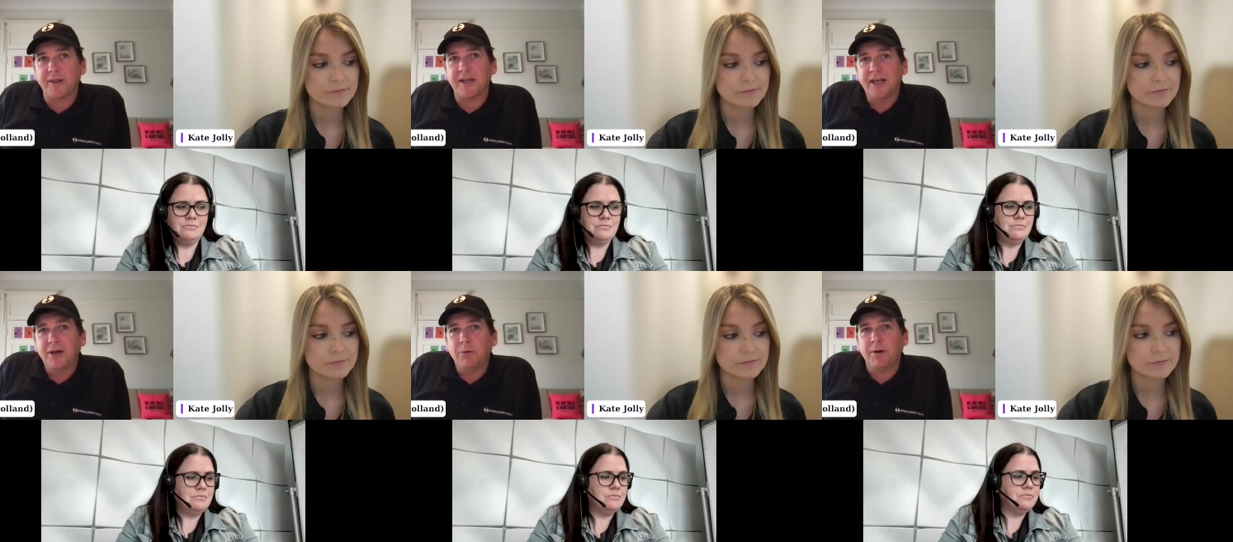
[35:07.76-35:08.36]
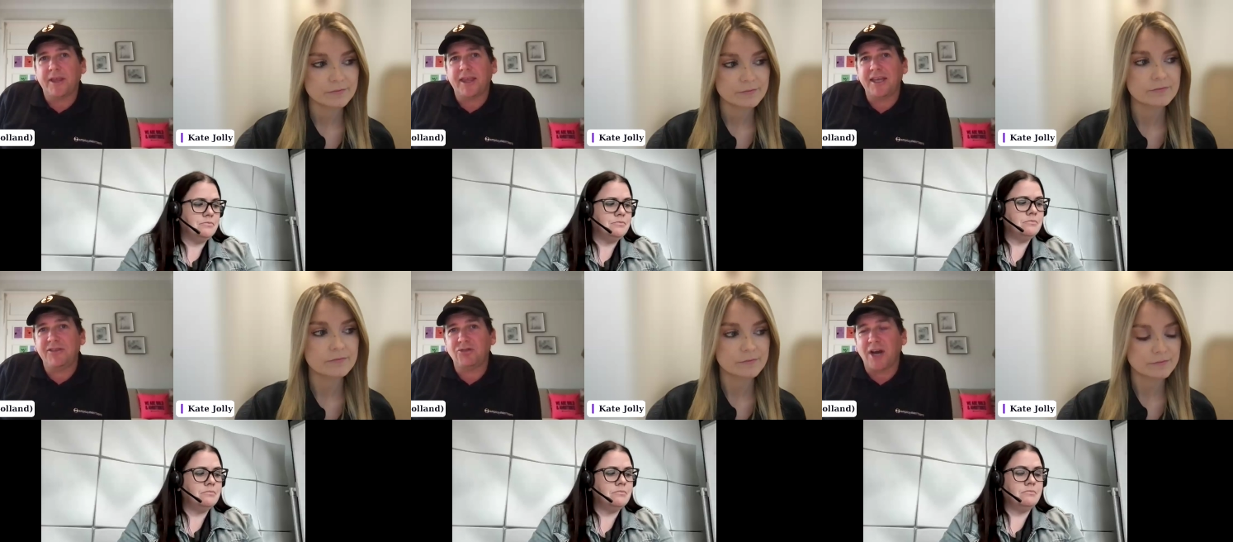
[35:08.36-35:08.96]
Speaker 1: What are the what are the key
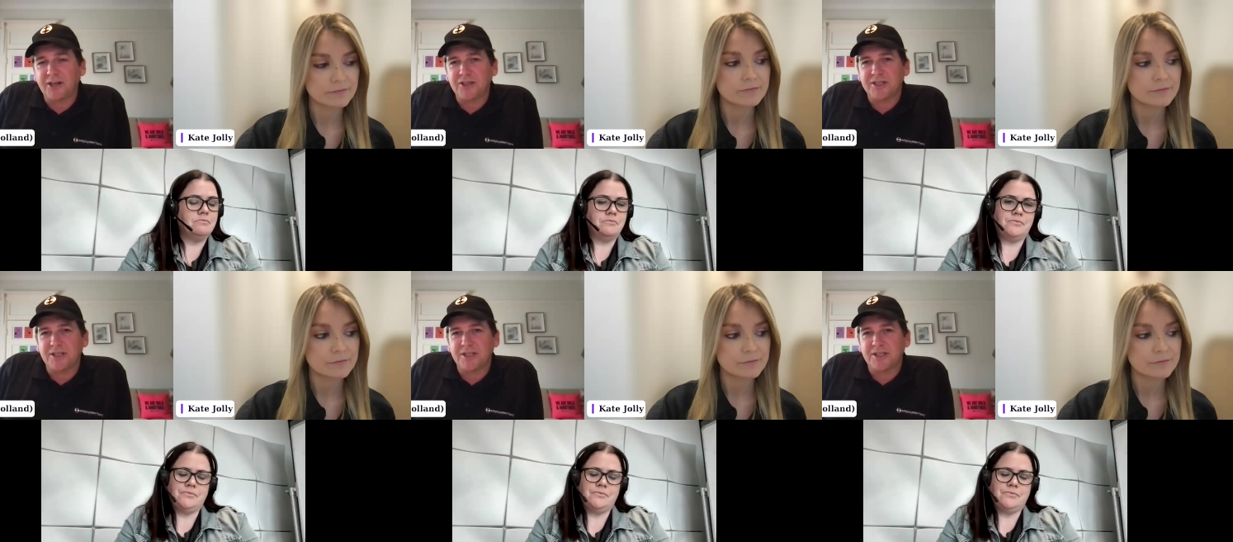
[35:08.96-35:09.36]
strategies